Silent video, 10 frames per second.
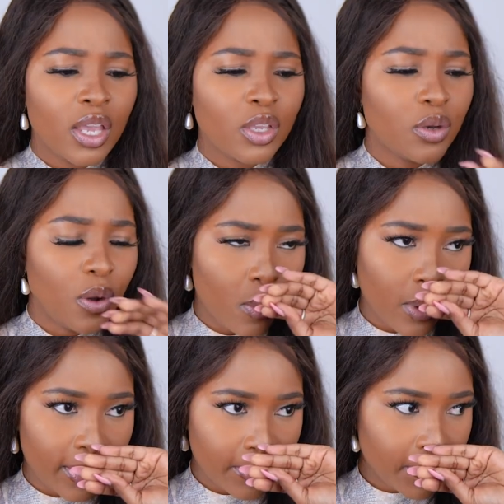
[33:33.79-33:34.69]
You know
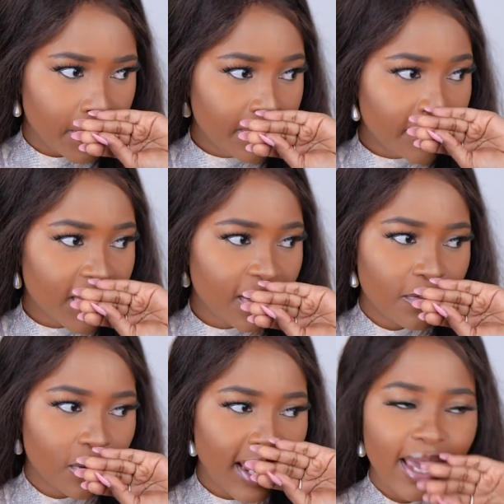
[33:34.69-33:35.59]
what?
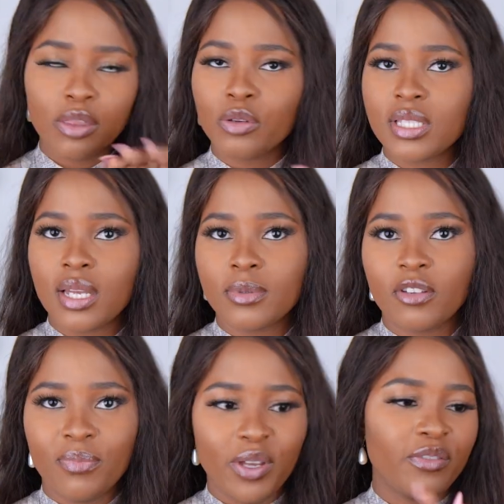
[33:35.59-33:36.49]
If you like those types
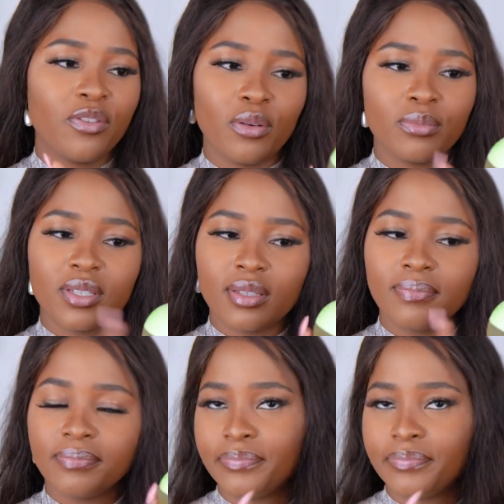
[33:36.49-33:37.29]
of perfumes,